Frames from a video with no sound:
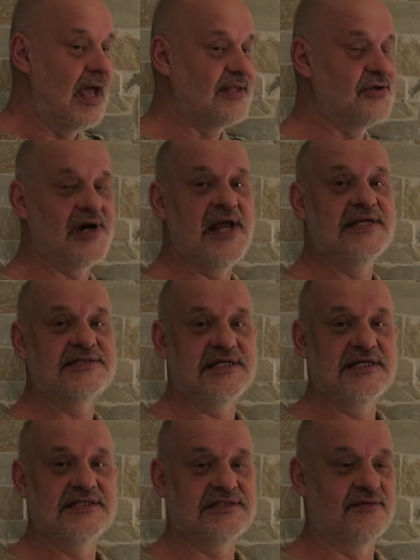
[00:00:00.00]
And the range
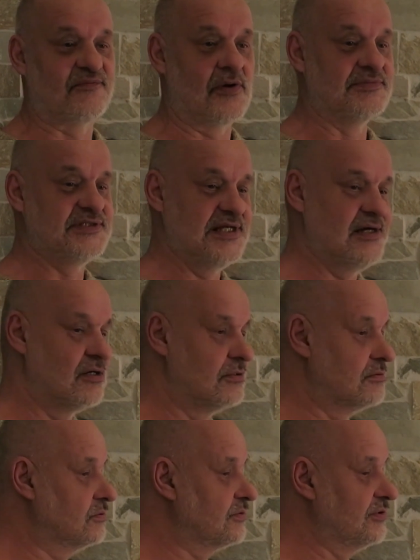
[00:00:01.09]
is from
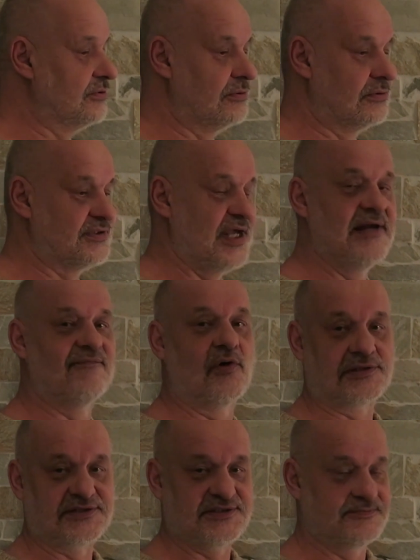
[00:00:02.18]
0 to 10
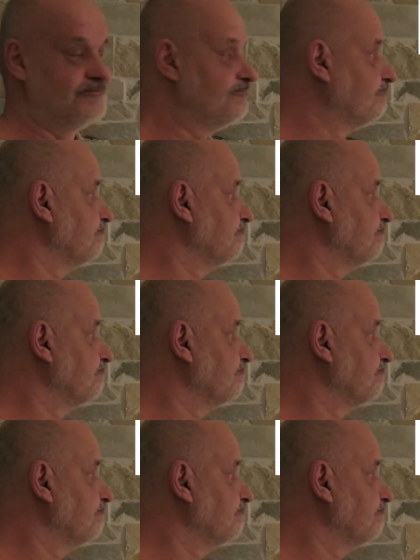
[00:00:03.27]
volts.